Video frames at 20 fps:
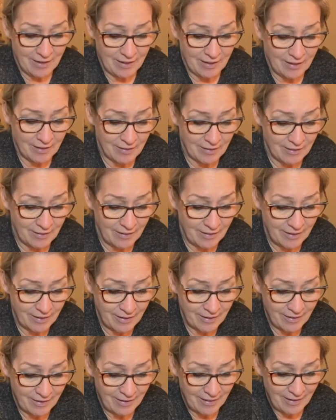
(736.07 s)
till
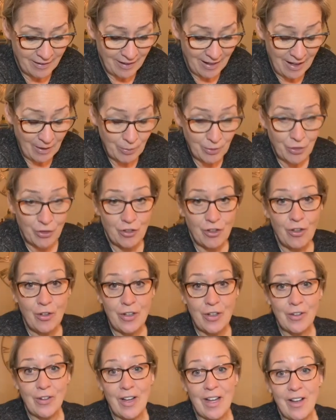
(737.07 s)
I will show
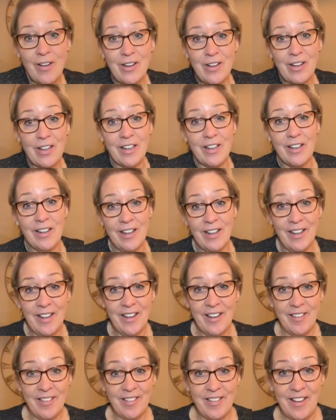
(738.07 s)
you how you can
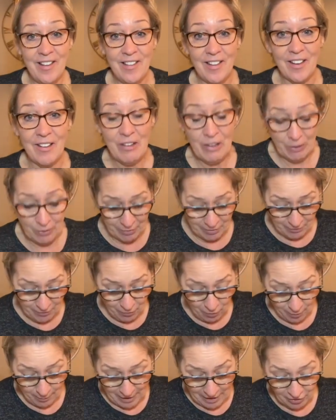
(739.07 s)
see the gluten
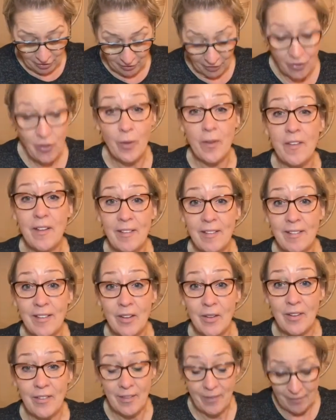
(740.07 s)
formation. So in this
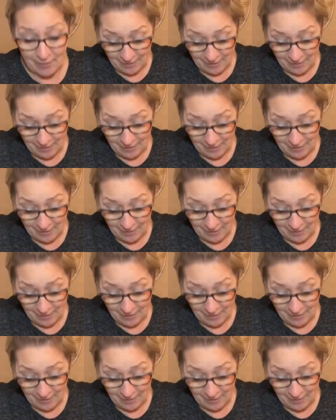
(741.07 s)
series of